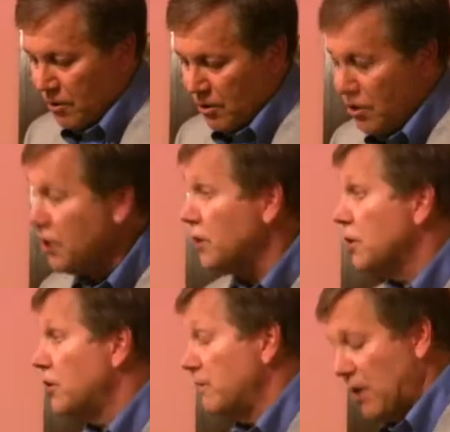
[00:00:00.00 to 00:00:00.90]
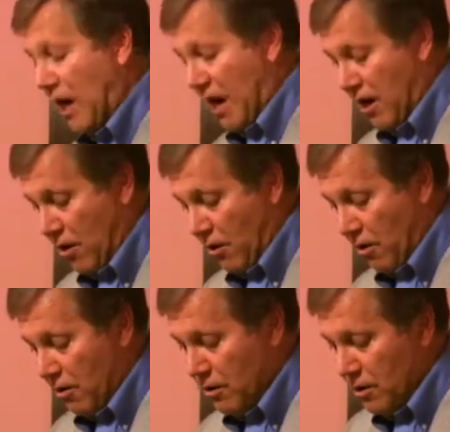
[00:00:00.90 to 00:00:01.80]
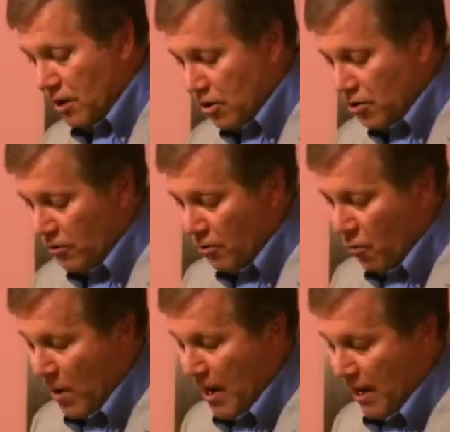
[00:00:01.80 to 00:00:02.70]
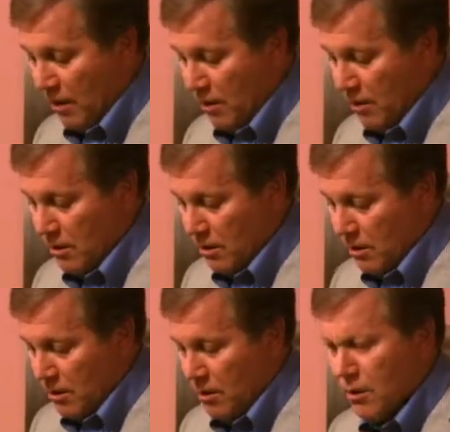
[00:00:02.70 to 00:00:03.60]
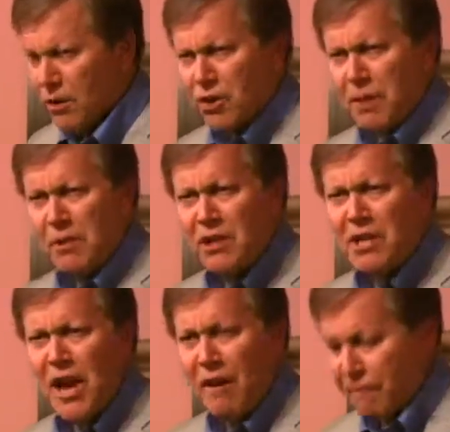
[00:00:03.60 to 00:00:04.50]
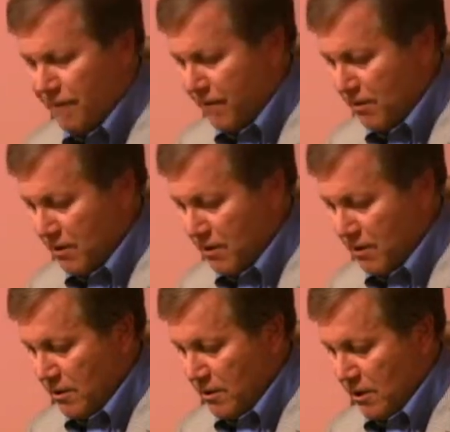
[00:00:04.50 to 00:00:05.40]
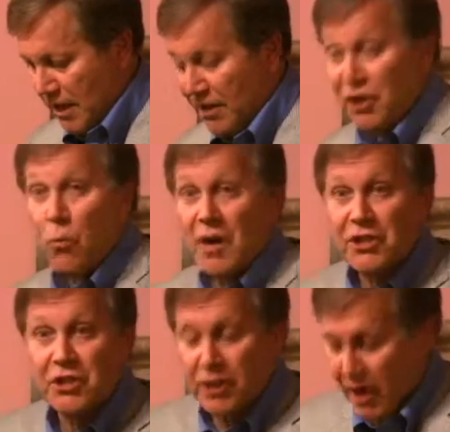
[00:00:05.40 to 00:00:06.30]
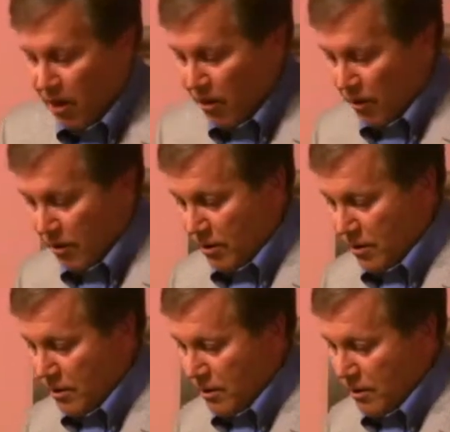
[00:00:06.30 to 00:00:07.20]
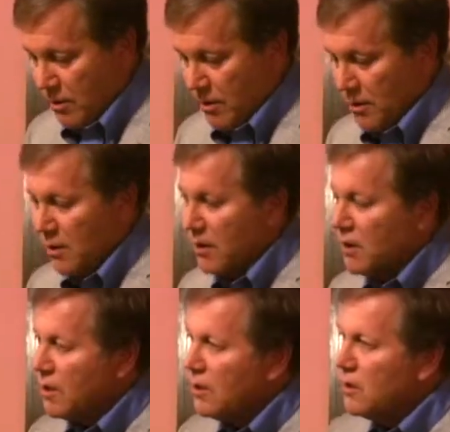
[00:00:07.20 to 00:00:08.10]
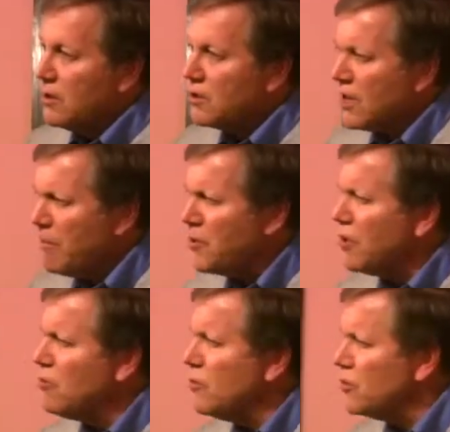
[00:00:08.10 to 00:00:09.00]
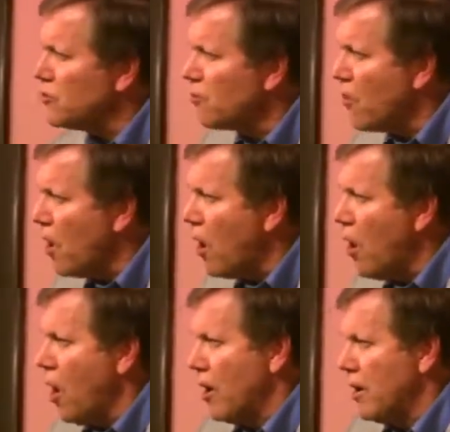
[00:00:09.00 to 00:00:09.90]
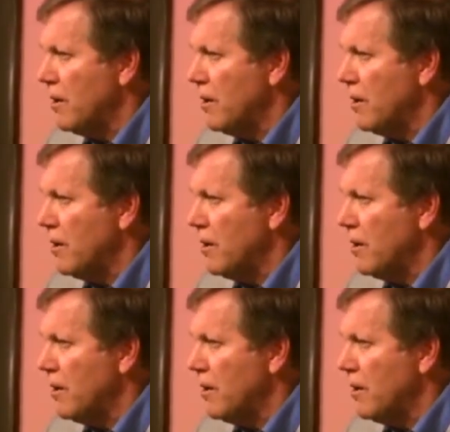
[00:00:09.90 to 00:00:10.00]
She didn't seem to hear and turned away. Could she be deaf? I didn't want to scare her. Something was wrong.